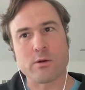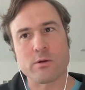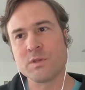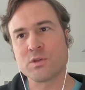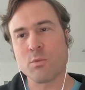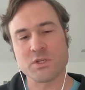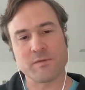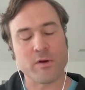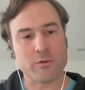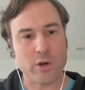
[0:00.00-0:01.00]
so much
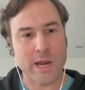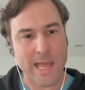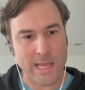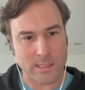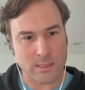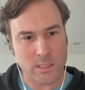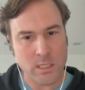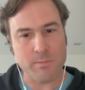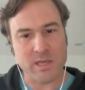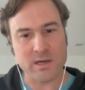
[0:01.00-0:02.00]
further ahead,
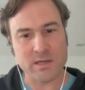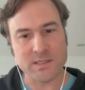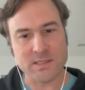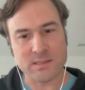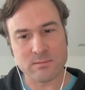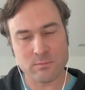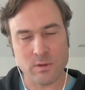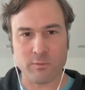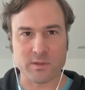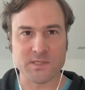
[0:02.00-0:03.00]
because
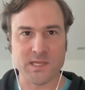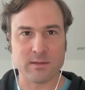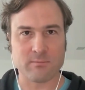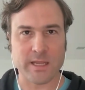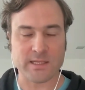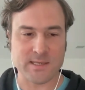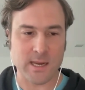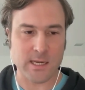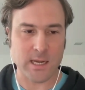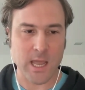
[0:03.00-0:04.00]
if we're saying like it's
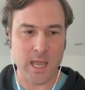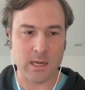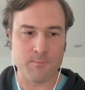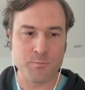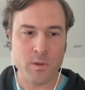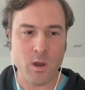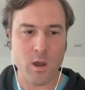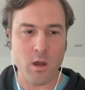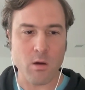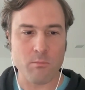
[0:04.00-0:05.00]
99,
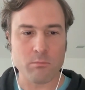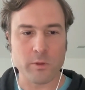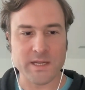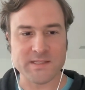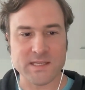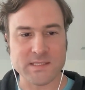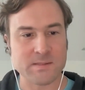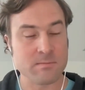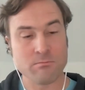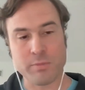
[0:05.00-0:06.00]
Linux
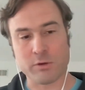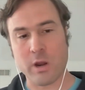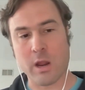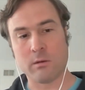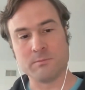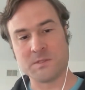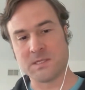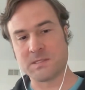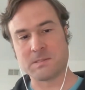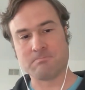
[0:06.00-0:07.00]
has been around
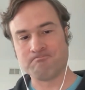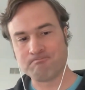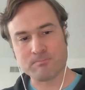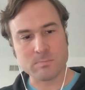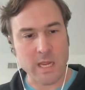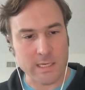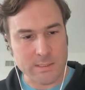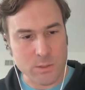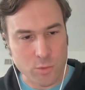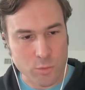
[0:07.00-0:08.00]
since
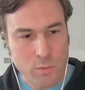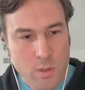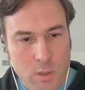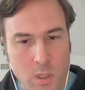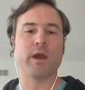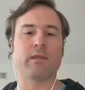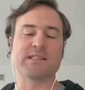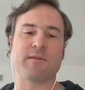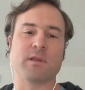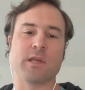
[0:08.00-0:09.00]
92. You have
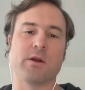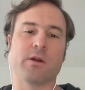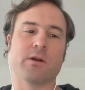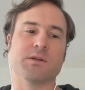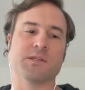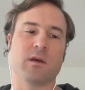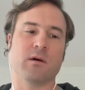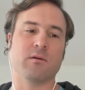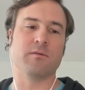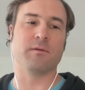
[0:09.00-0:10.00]
7 years
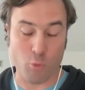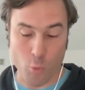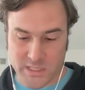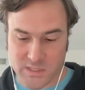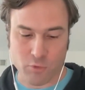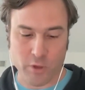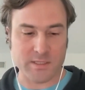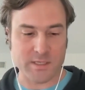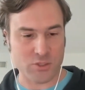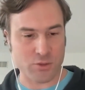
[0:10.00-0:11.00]
of
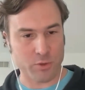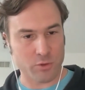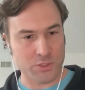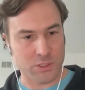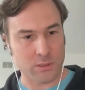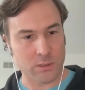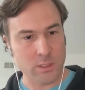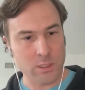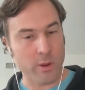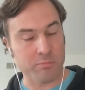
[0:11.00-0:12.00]
widespread distribution.
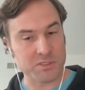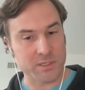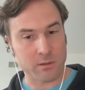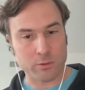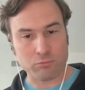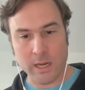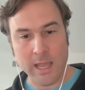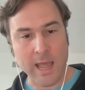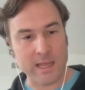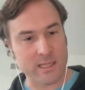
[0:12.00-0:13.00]
In particular, Red
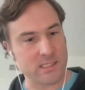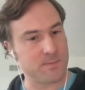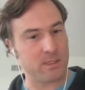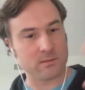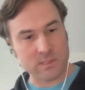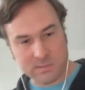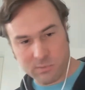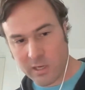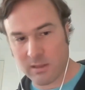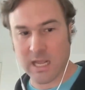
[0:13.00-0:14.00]
Hat has been
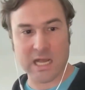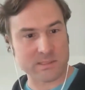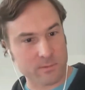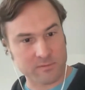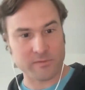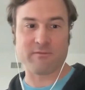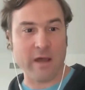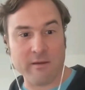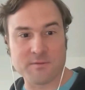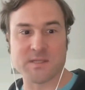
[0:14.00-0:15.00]
spreading the gospel for
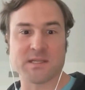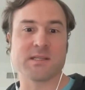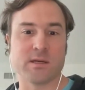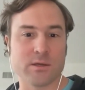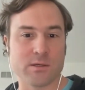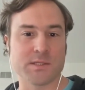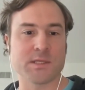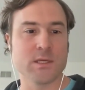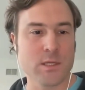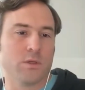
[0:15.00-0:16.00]
5-6 years.
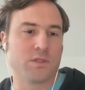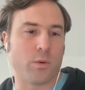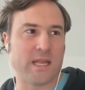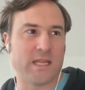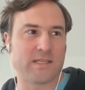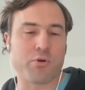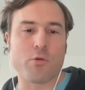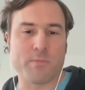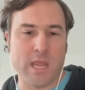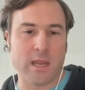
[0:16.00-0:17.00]
So it's
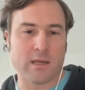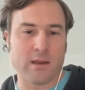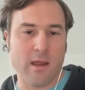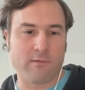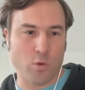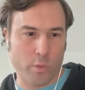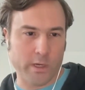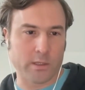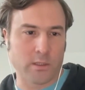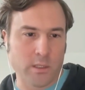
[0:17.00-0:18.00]
permeated
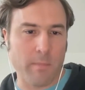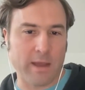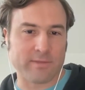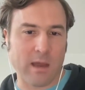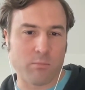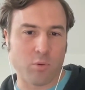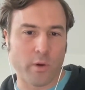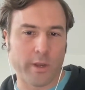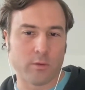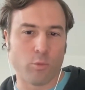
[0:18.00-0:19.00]
everywhere at that
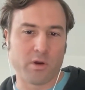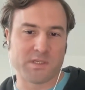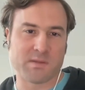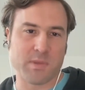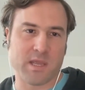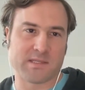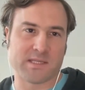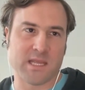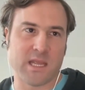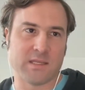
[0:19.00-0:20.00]
point. Whereas the
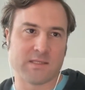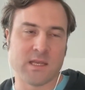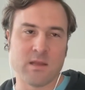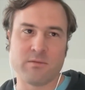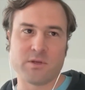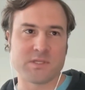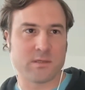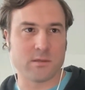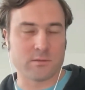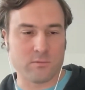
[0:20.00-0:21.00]
BSDs, they're
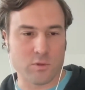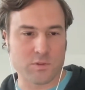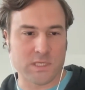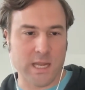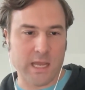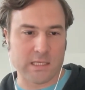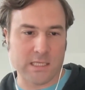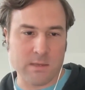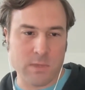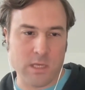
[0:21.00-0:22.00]
still used in
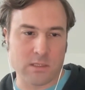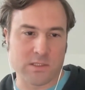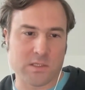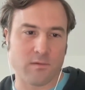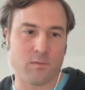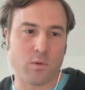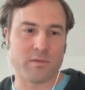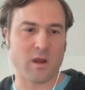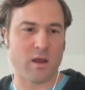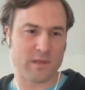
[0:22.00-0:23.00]
academia and so
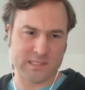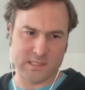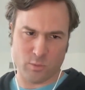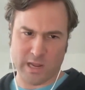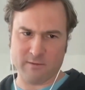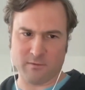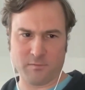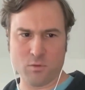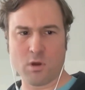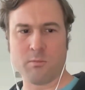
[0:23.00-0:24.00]
forth. And obviously we have a
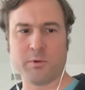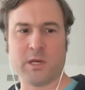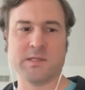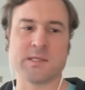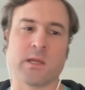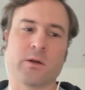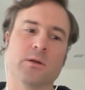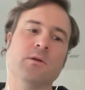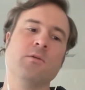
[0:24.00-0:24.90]
few companies that are